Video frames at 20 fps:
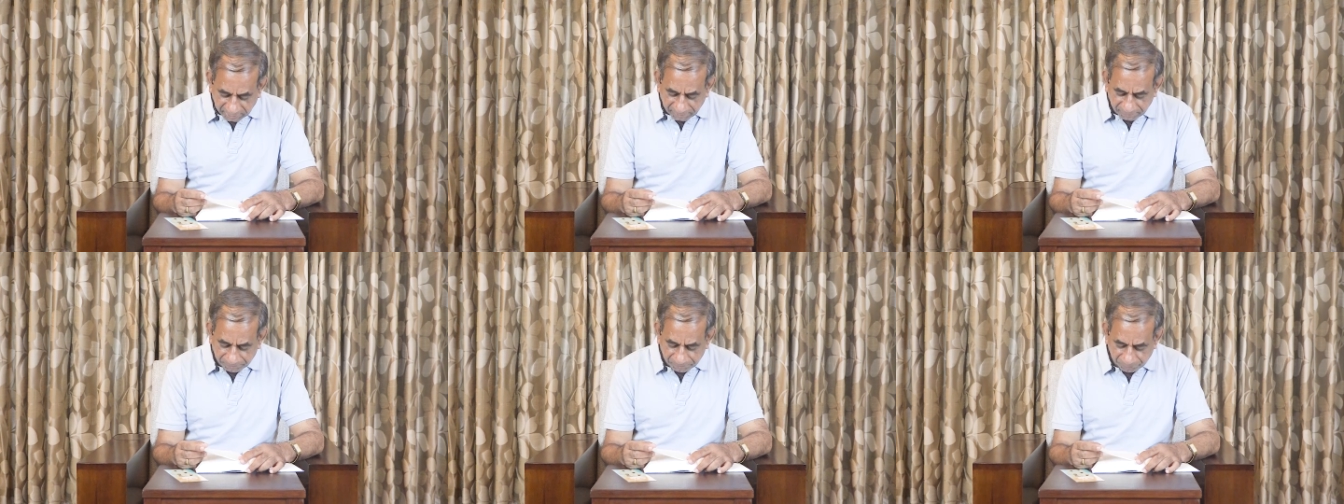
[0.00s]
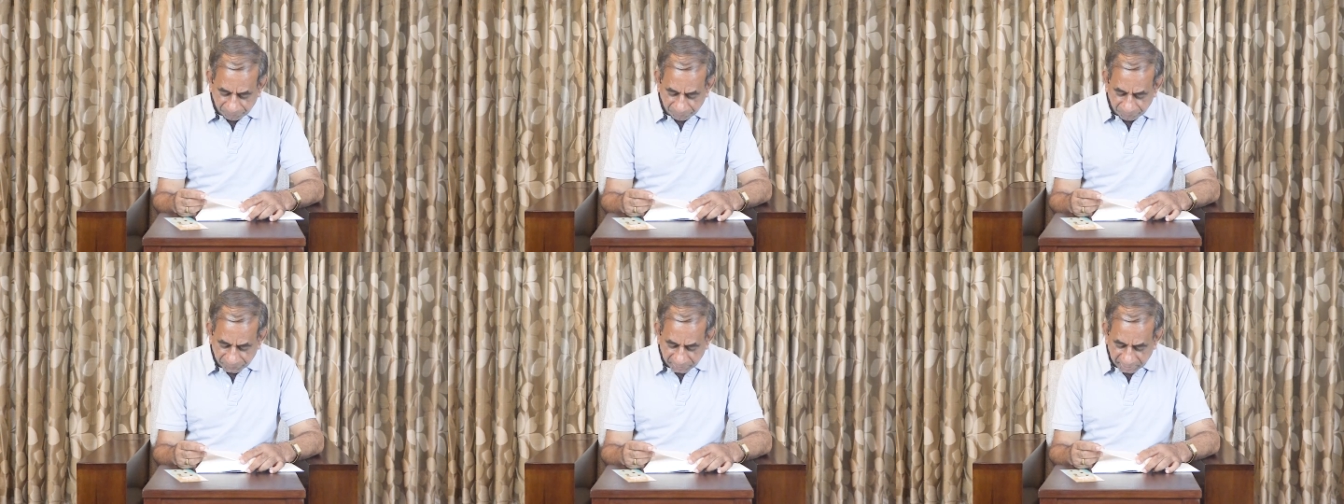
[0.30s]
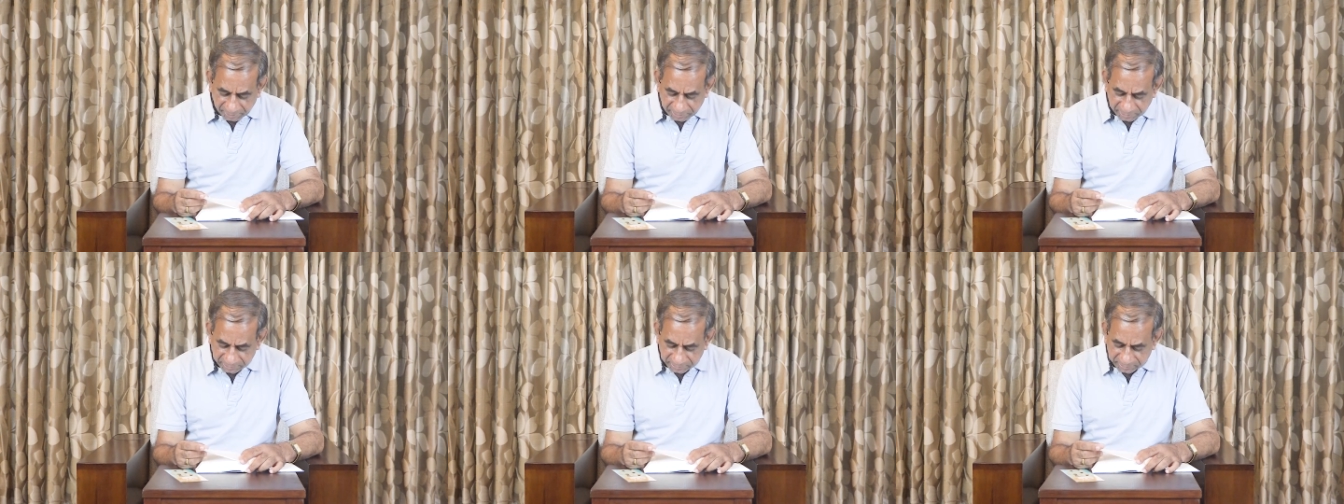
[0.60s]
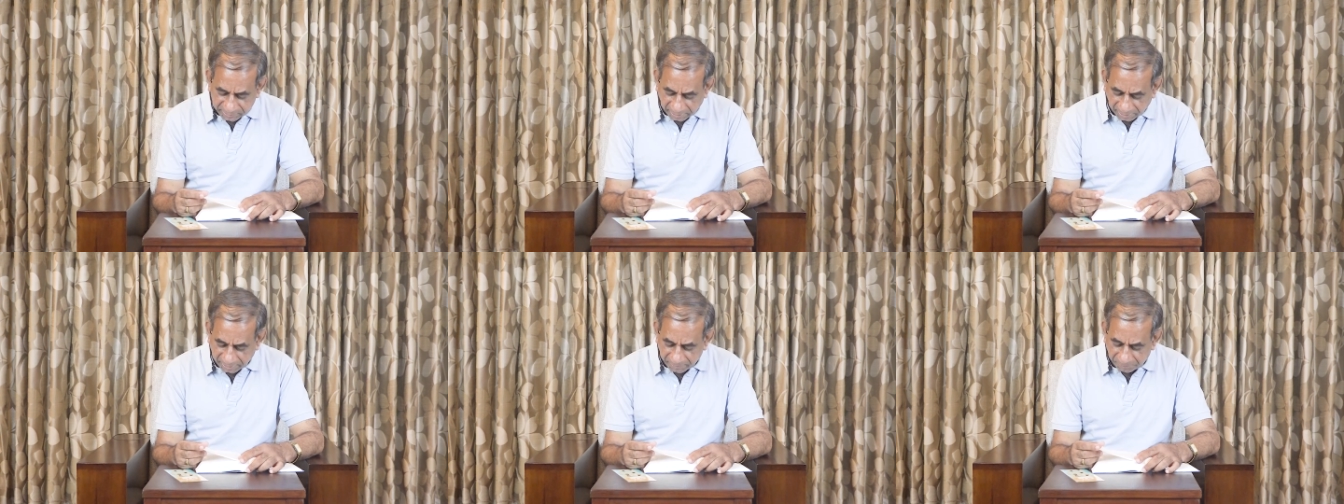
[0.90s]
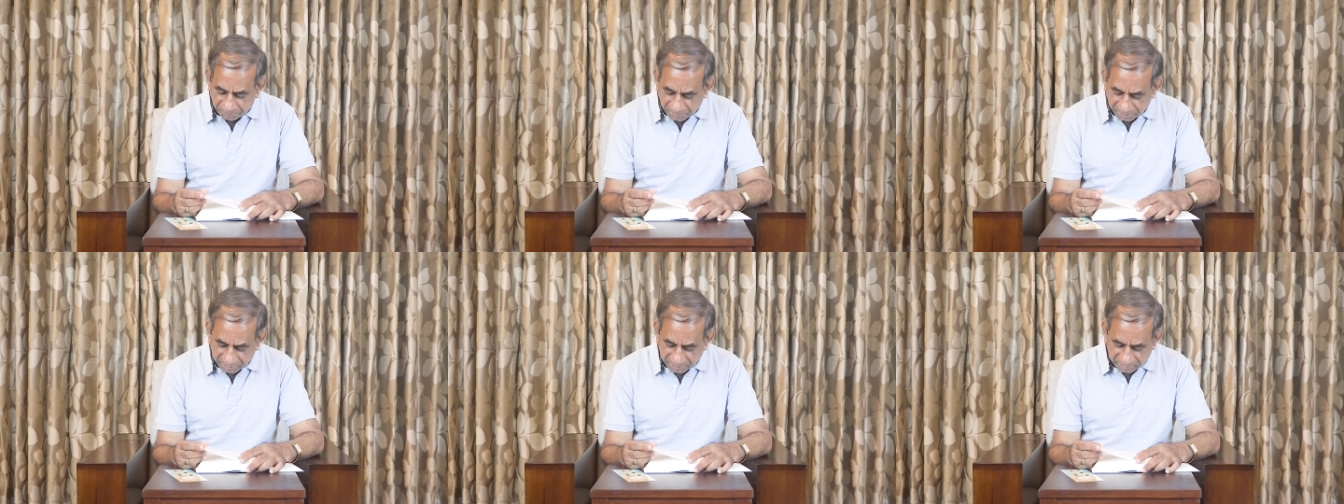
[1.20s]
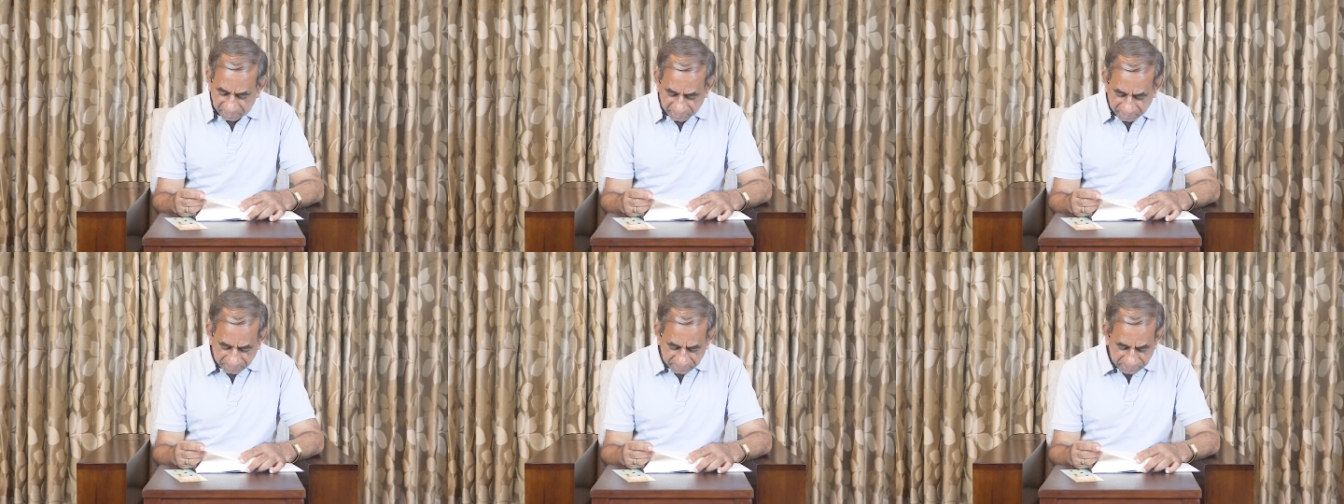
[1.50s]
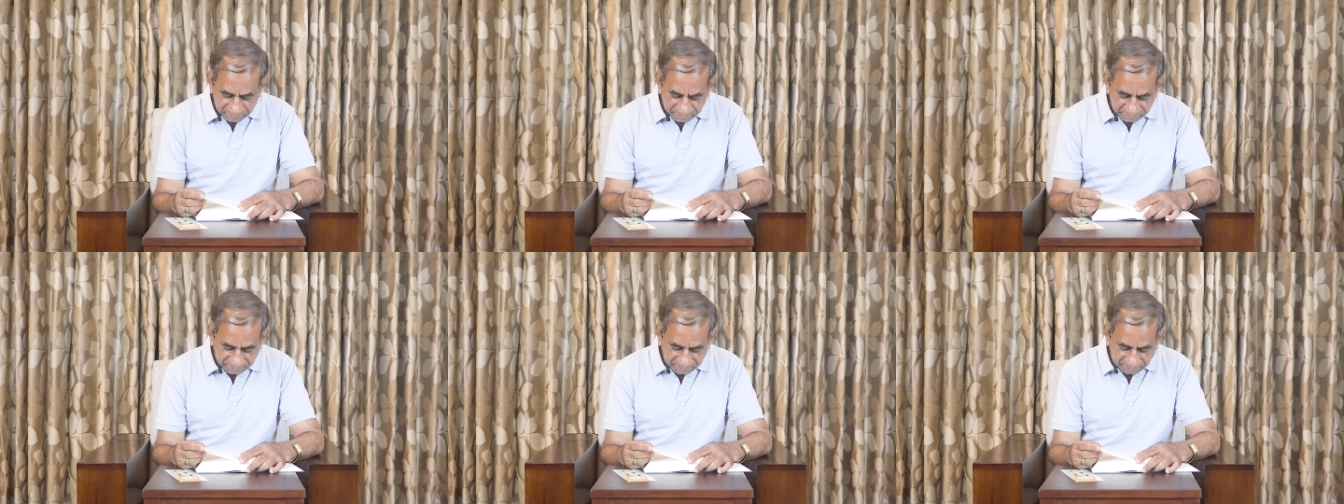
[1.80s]
them, it is thy
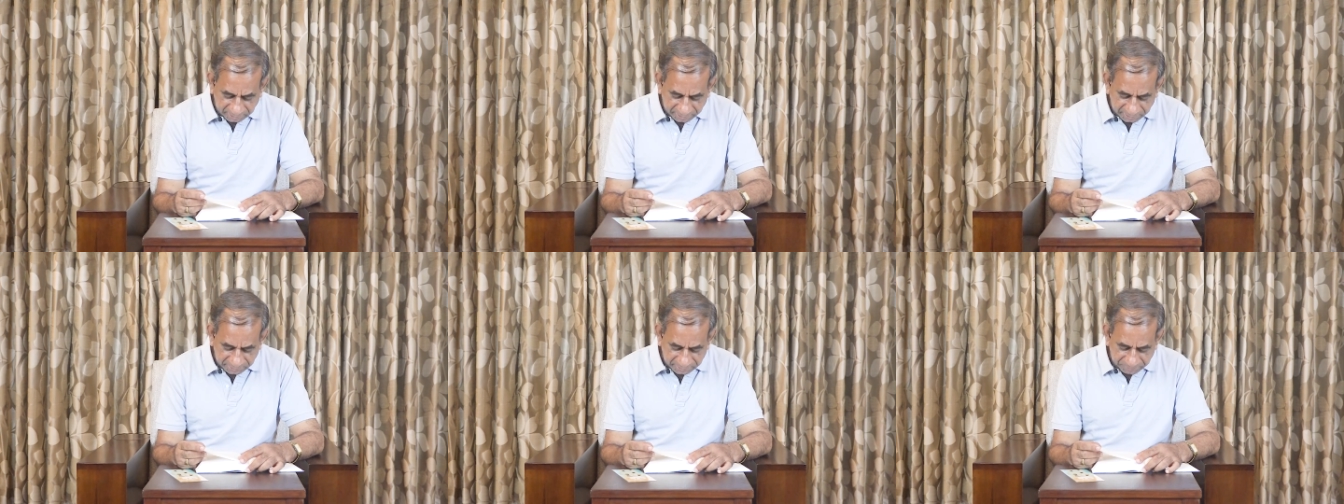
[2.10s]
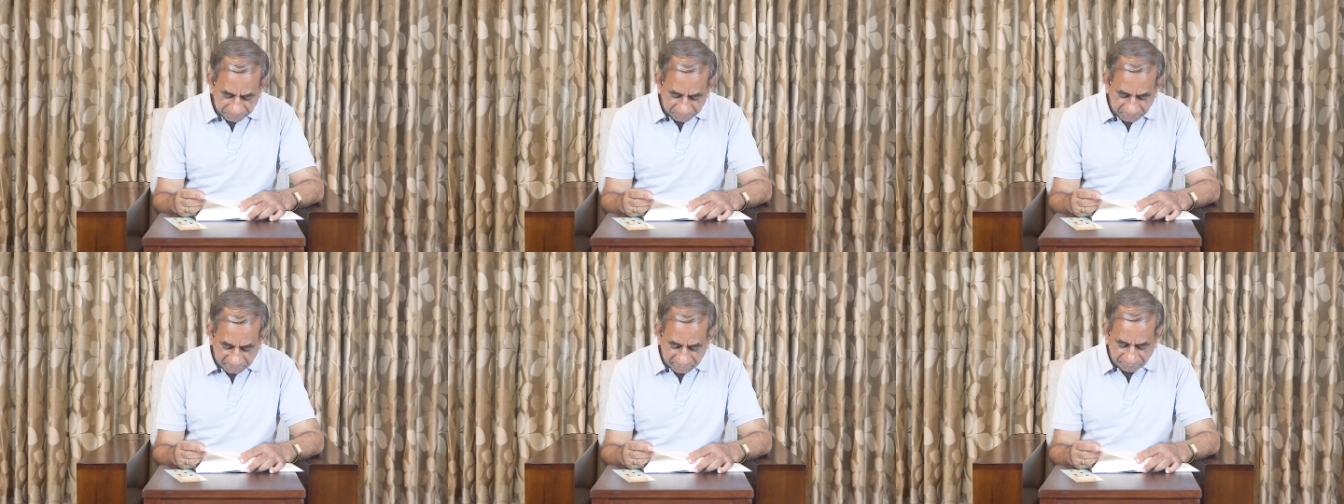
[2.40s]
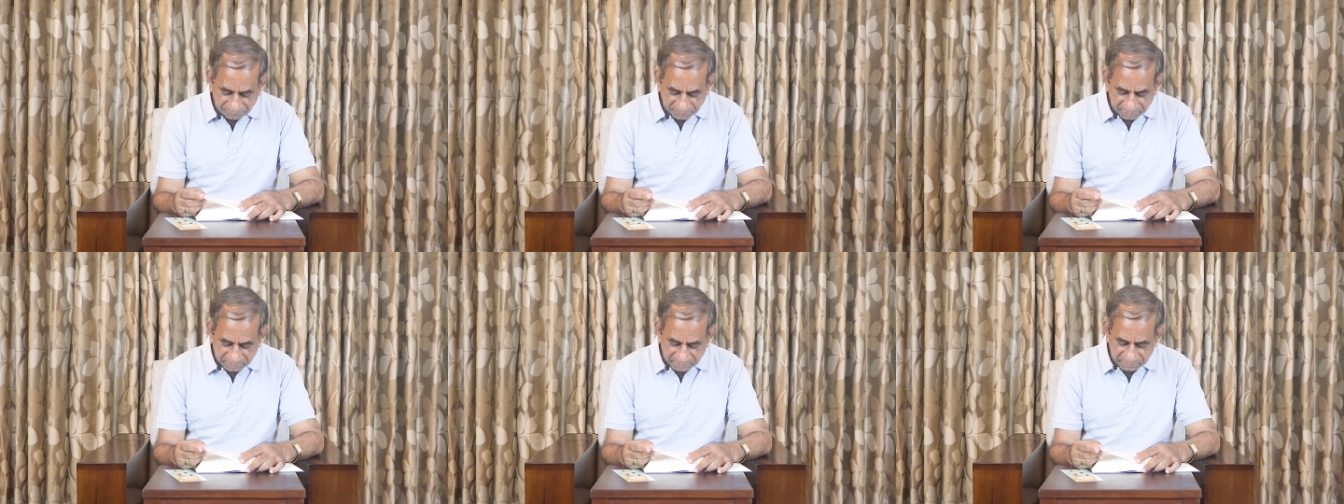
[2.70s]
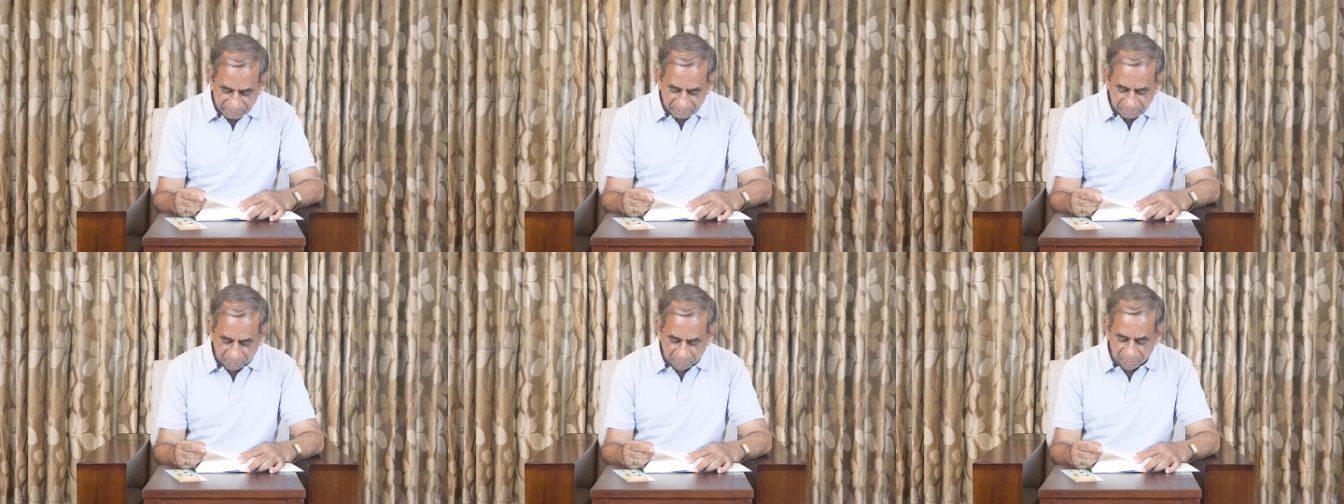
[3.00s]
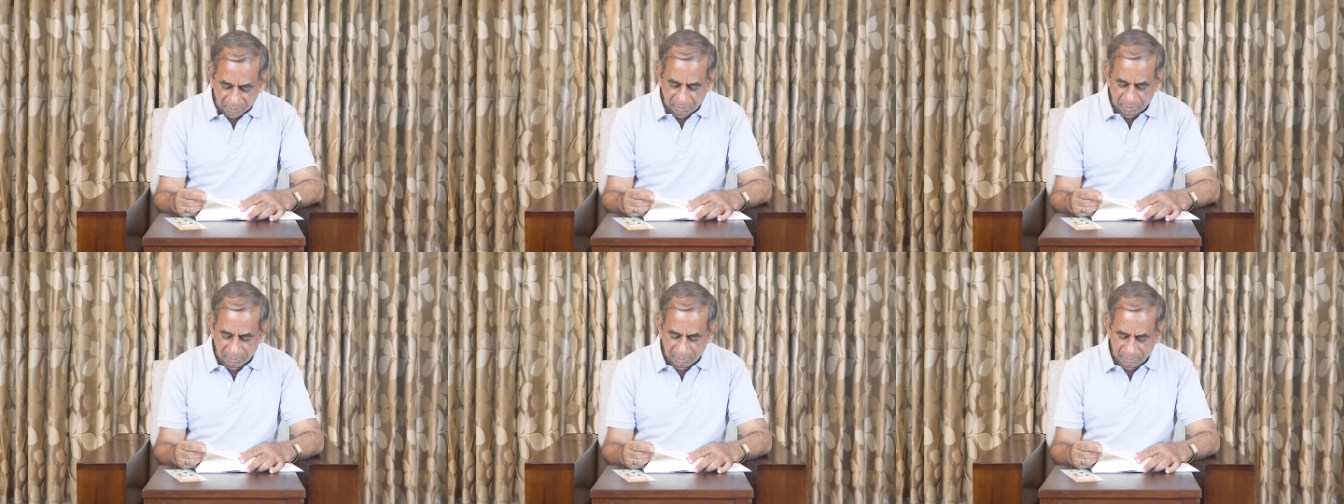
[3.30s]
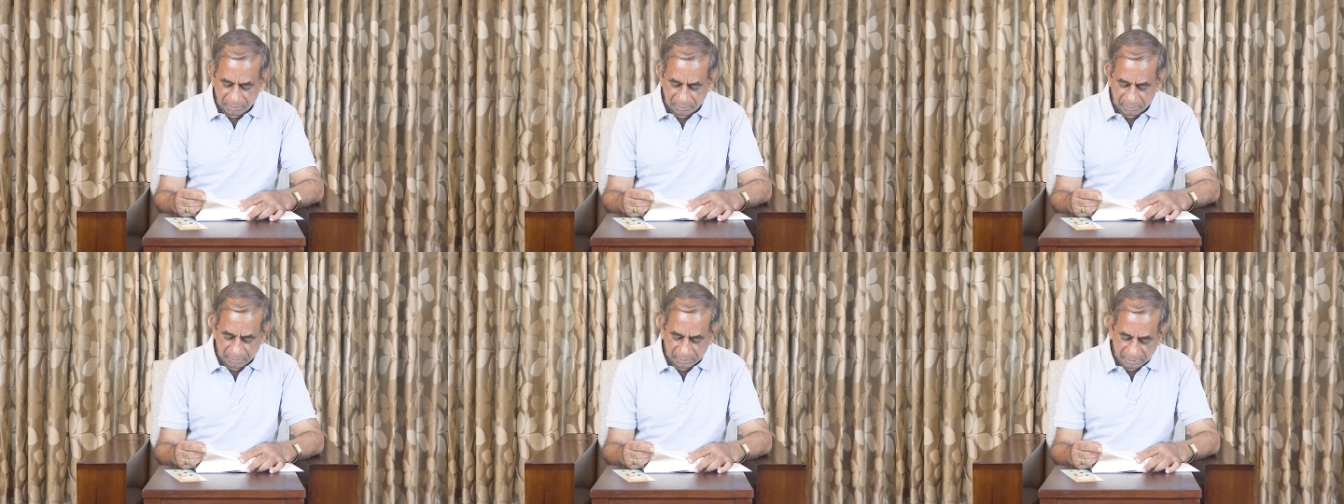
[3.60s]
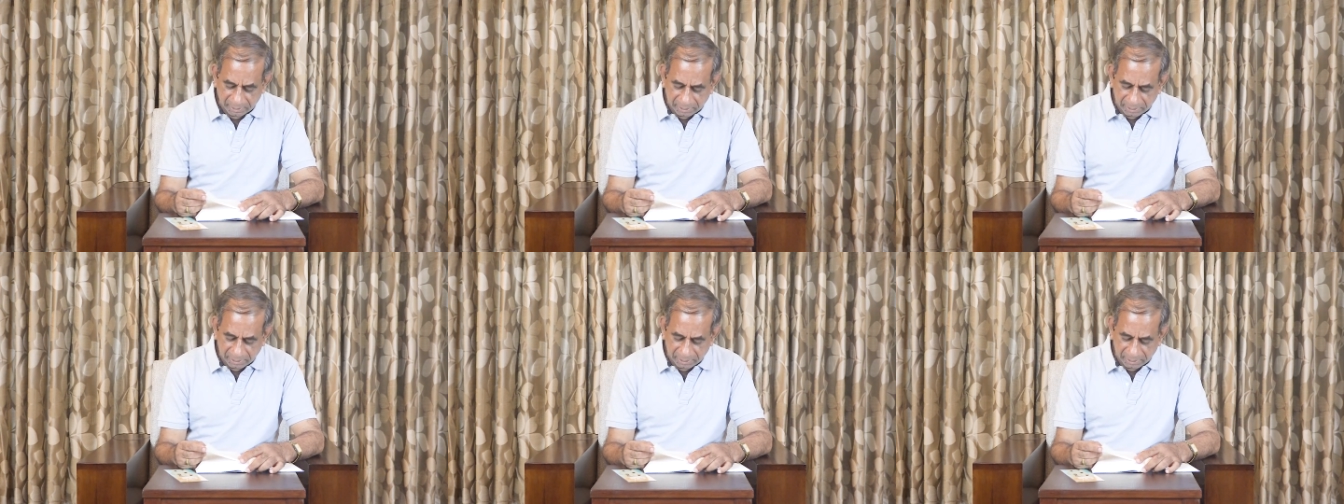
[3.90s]
presence that is manifest in all,